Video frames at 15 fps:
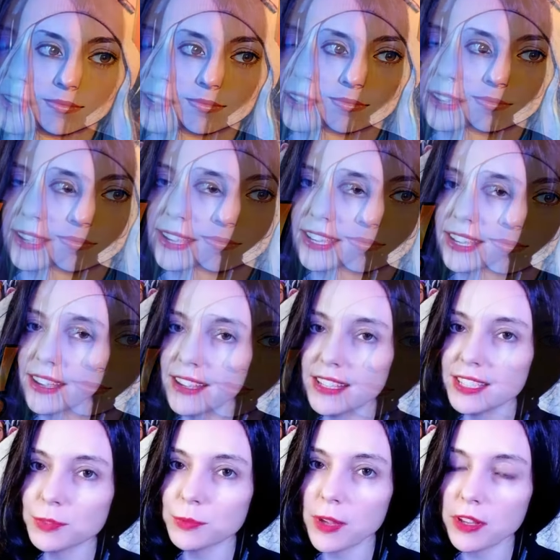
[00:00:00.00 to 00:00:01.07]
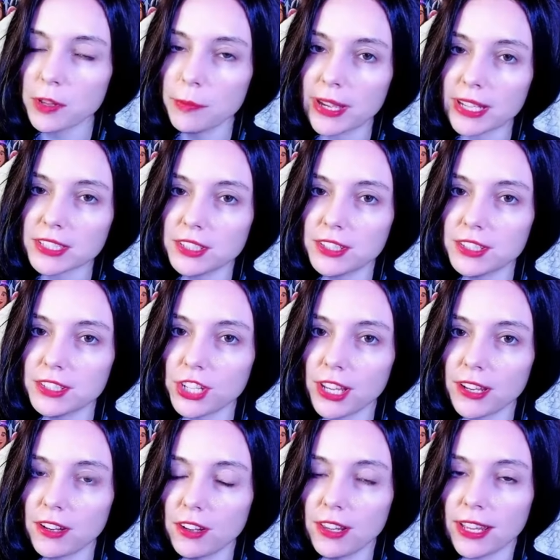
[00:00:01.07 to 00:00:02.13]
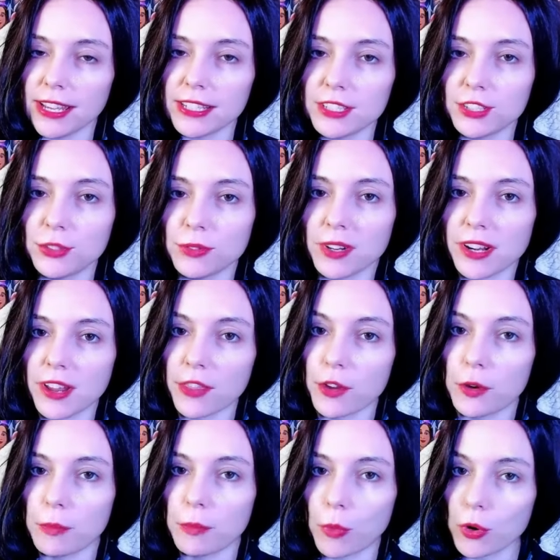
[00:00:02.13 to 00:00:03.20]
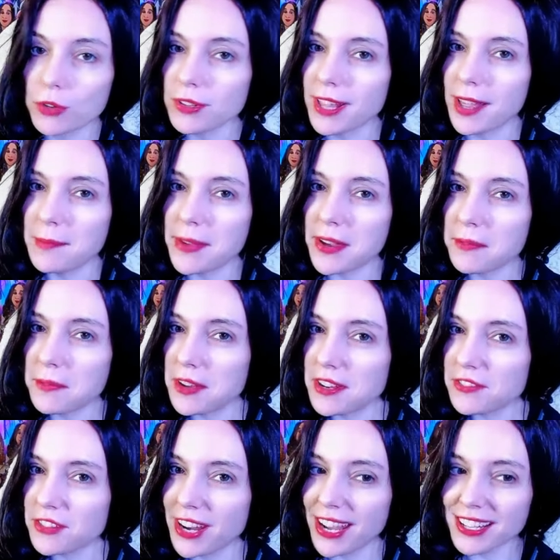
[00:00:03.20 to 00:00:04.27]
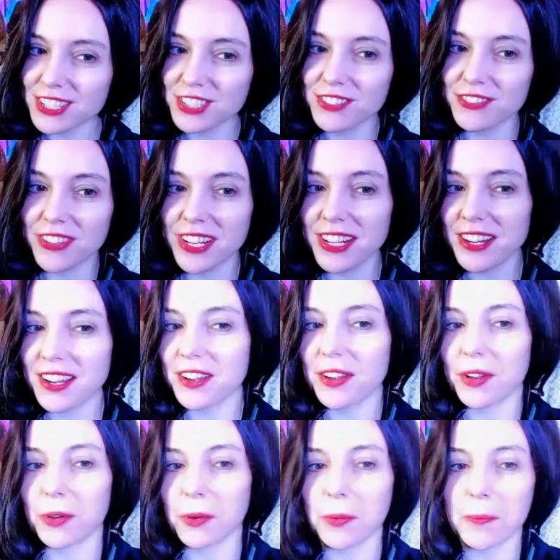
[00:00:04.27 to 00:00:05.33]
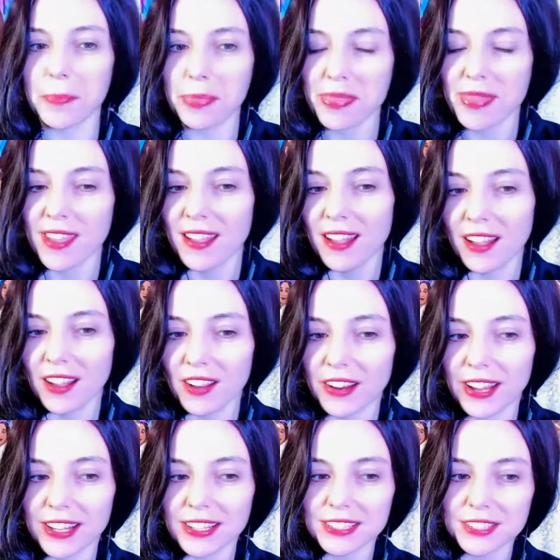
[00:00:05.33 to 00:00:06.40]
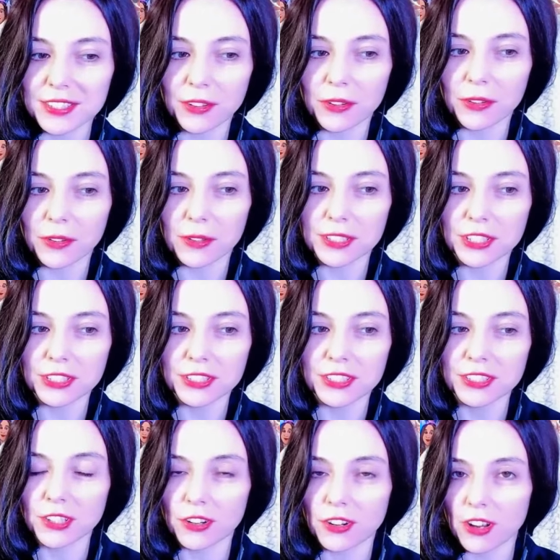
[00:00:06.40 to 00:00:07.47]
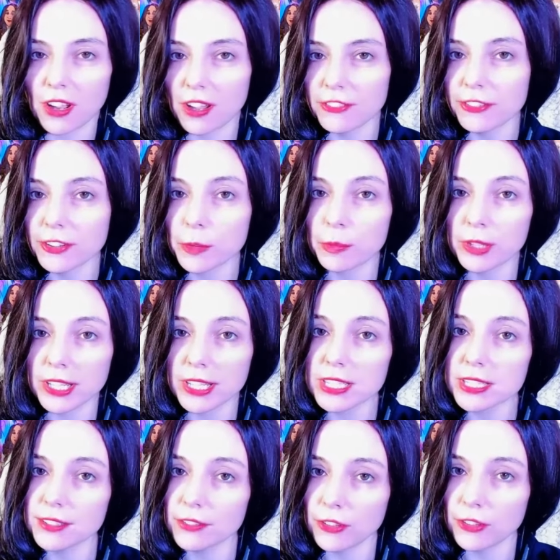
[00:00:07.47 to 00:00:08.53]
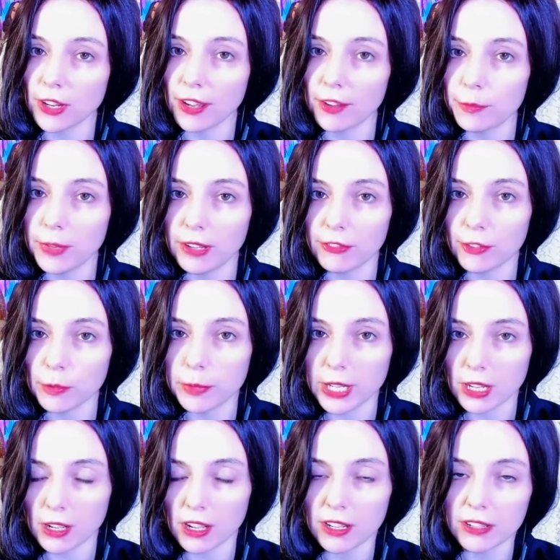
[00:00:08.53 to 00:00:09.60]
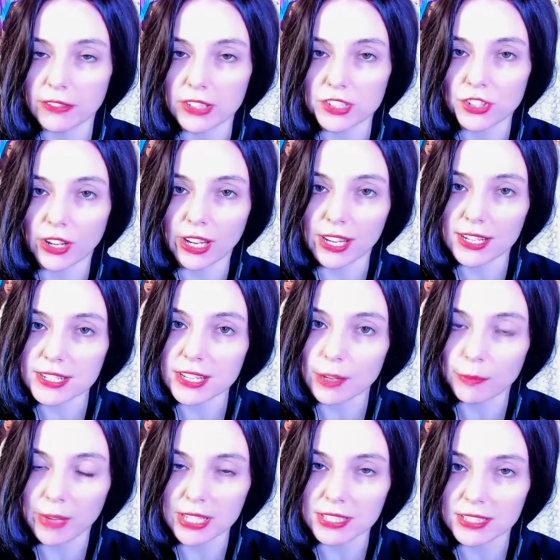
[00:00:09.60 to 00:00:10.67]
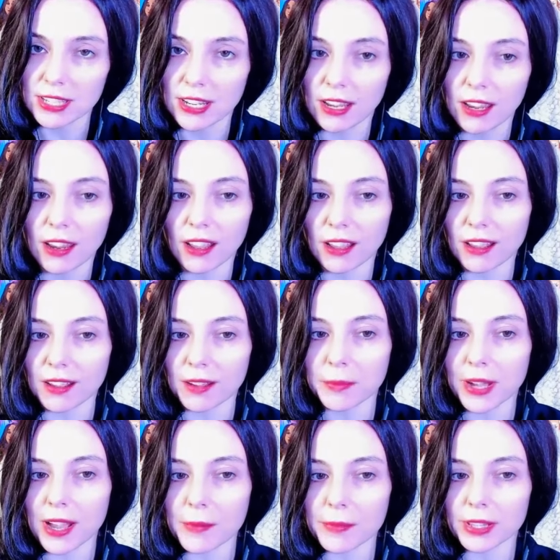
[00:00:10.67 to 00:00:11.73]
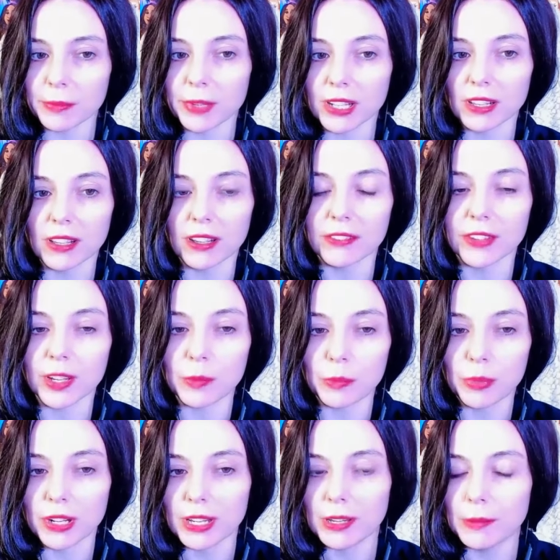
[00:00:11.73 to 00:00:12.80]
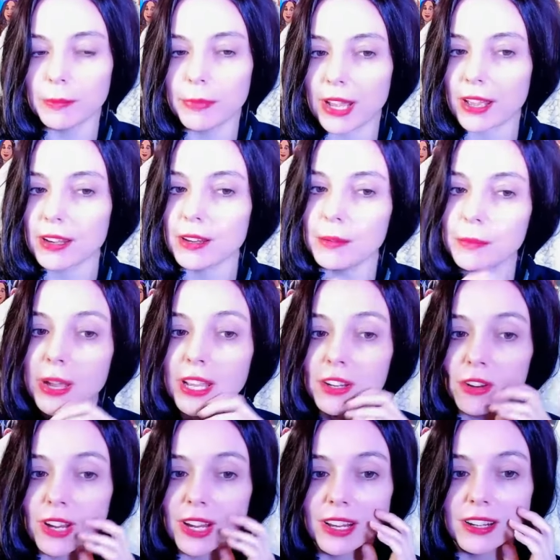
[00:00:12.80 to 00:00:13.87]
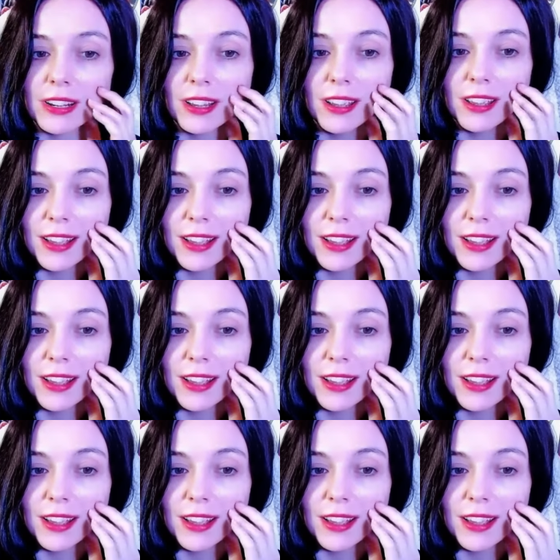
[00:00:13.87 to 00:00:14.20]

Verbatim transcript: Hey guys, welcome back to the channel and to another Mortal Kombat 1 reaction video! Alright, so just to start off, please forgive me for being kind of a gigantic mess today. Um, I'm in the middle of a pretty bad migraine.